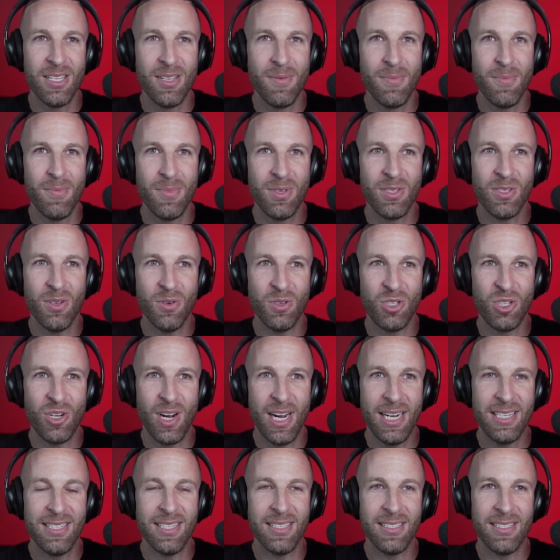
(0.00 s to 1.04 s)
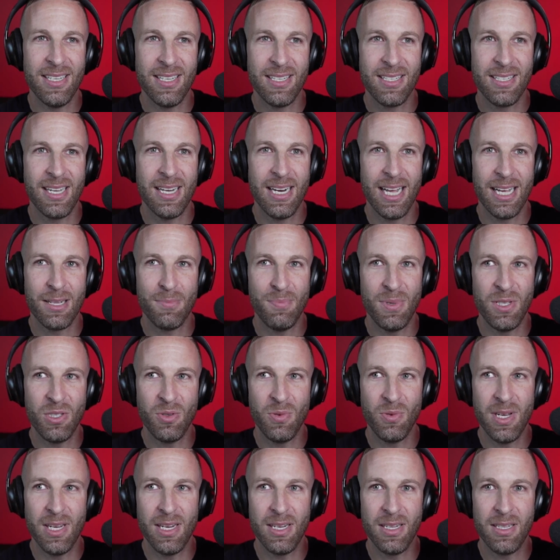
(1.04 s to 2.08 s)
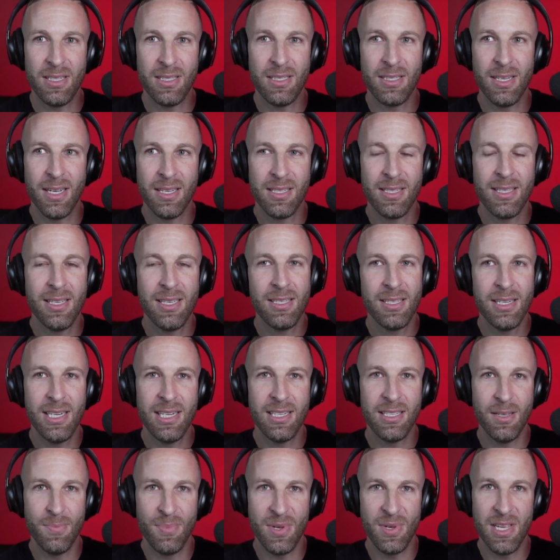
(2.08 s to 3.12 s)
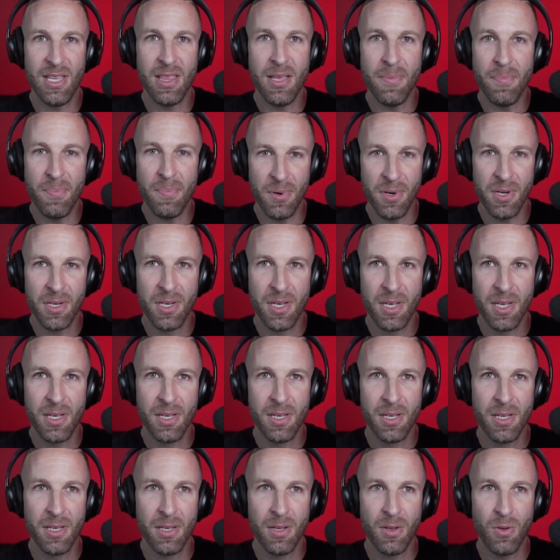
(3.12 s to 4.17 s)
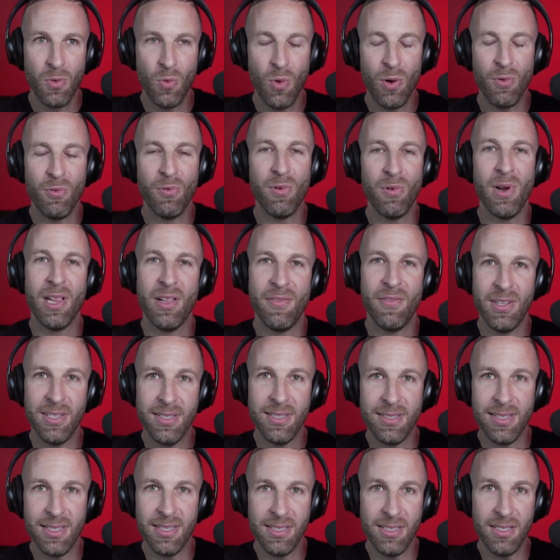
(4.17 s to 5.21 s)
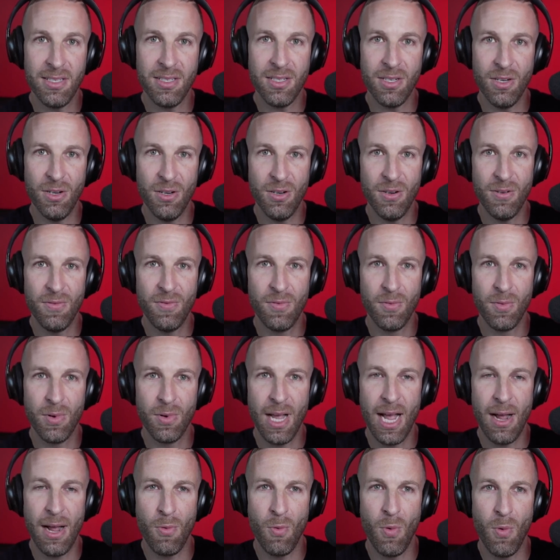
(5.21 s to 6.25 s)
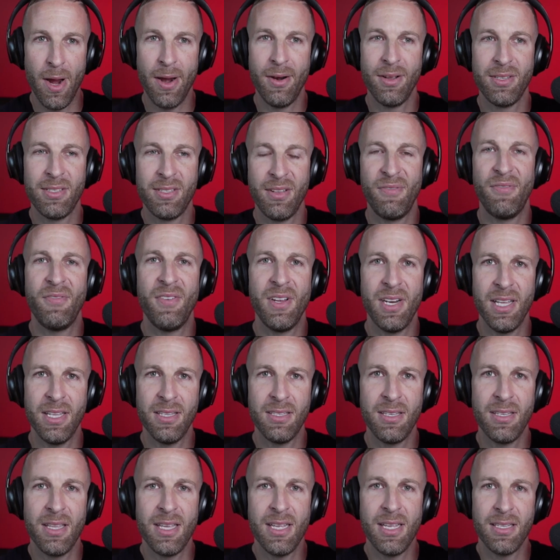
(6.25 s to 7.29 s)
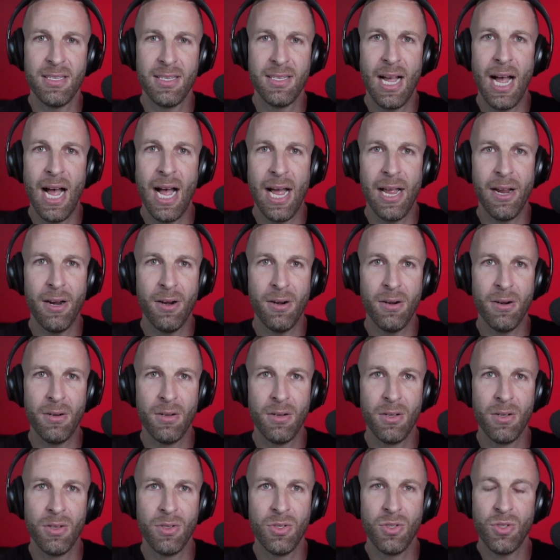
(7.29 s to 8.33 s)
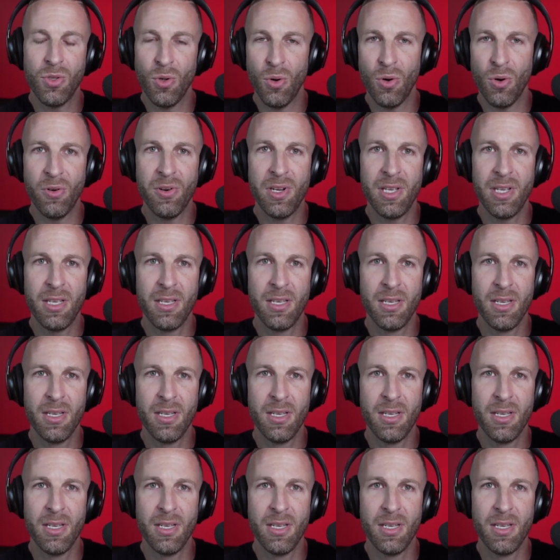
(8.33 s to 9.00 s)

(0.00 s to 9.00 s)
So trying to disconnect between, does this need to be in the book? What relevance does it serve? Where does it fit into the entire story?